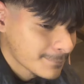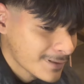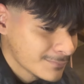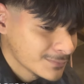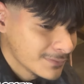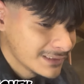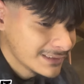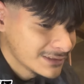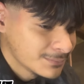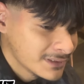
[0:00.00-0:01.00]
How much money
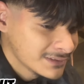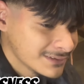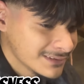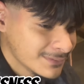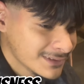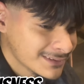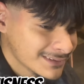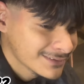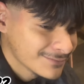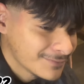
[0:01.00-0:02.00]
did you put into this
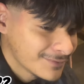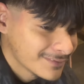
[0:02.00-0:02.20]
business so far?